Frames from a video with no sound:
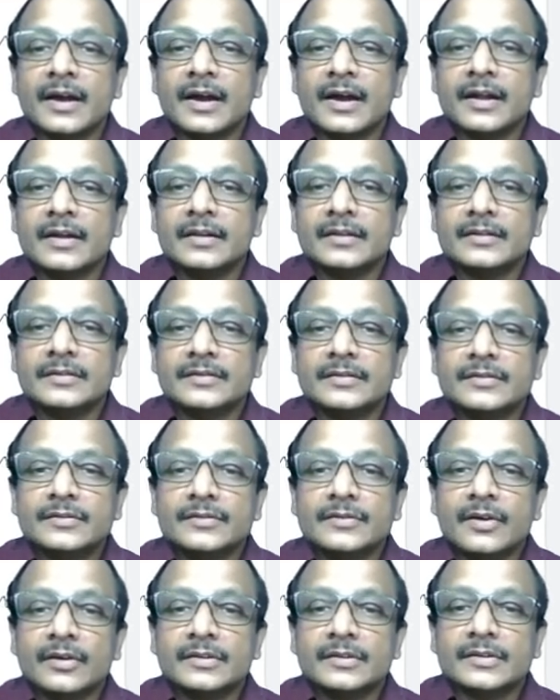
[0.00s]
And this is
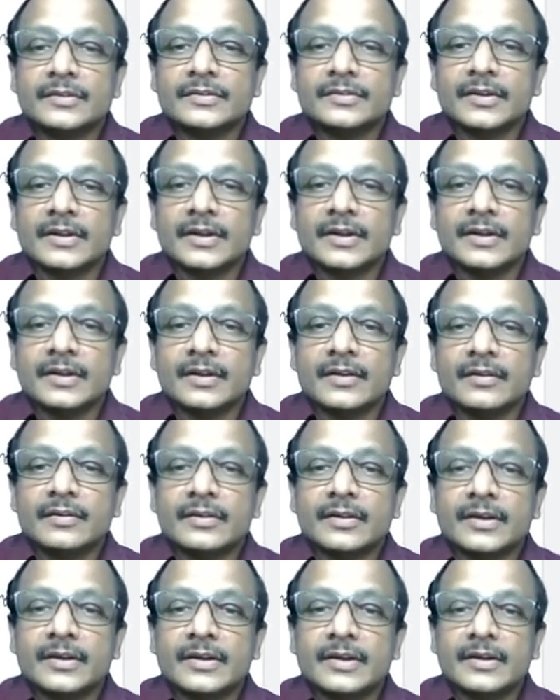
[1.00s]
not the cell,
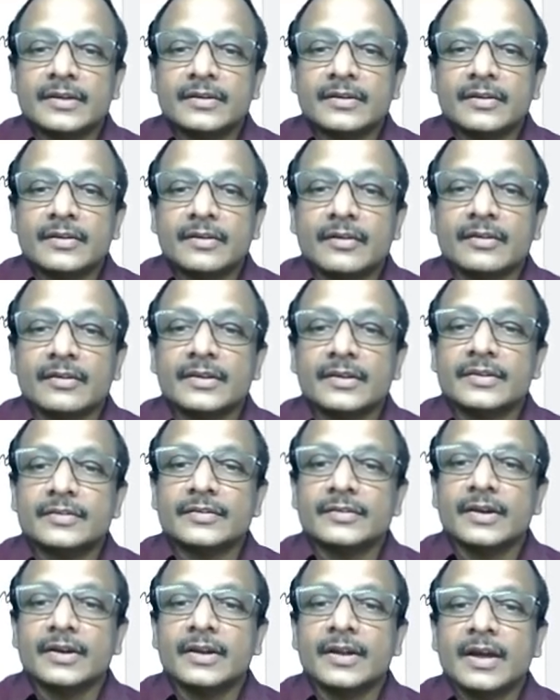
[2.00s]
okay, not
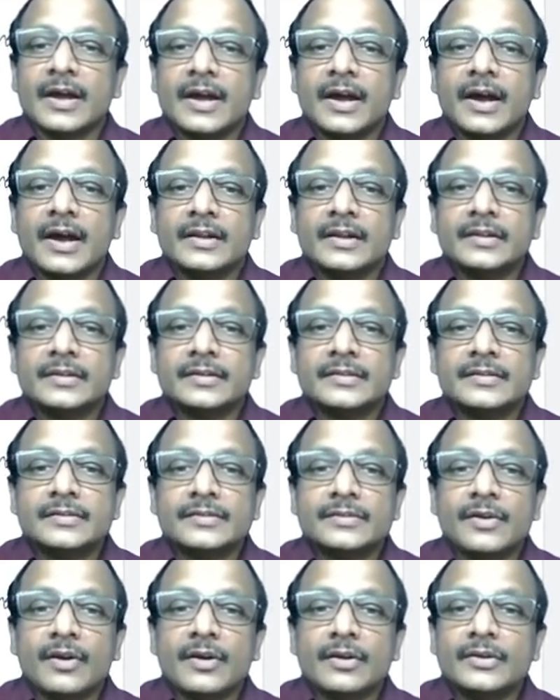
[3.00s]
inside. And this
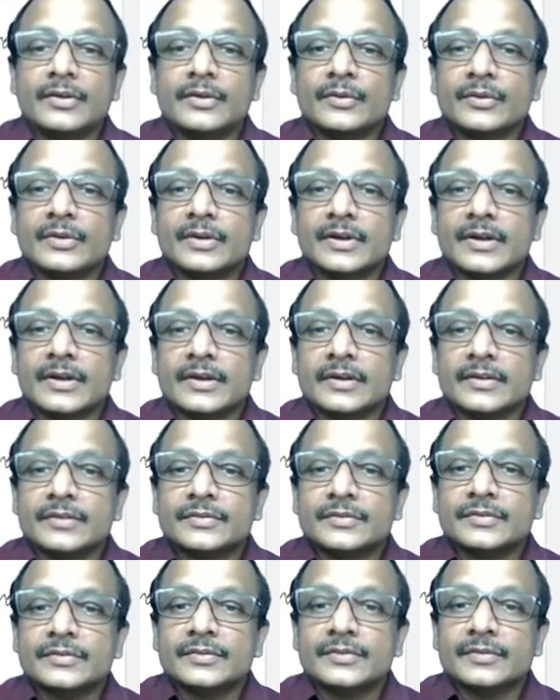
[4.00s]
is not
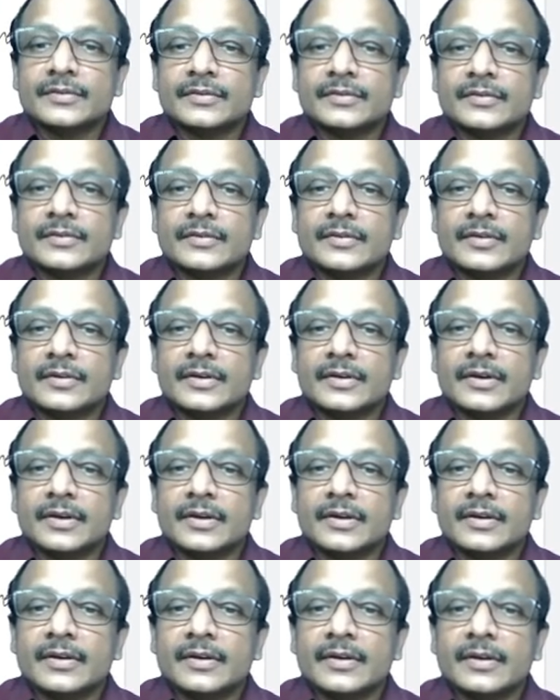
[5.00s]
nucleus. Okay.
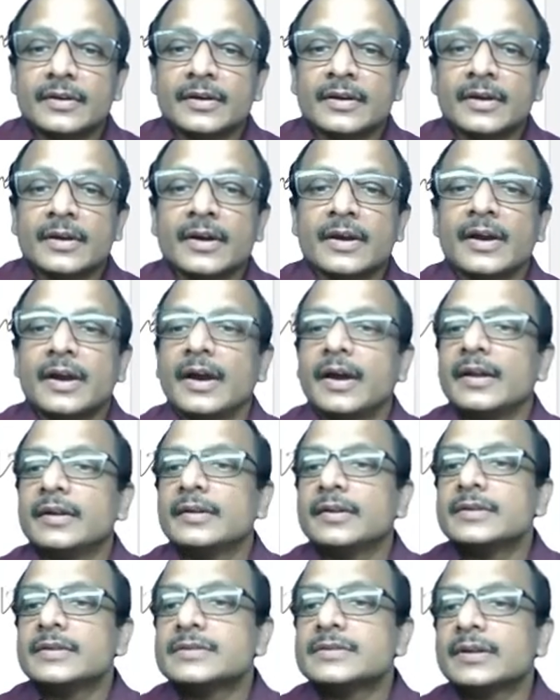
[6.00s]
And
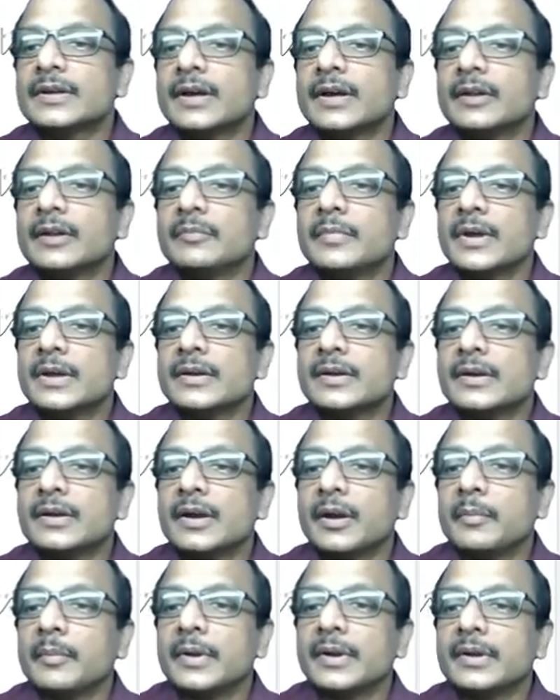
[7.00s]
teacher can make a
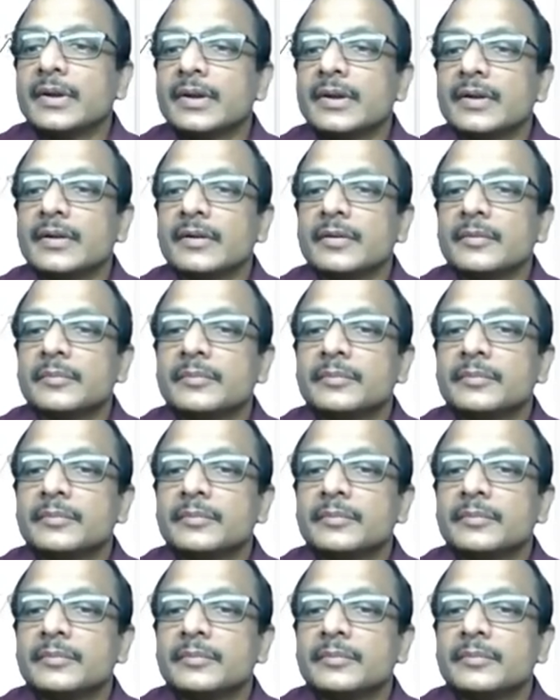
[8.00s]
command here.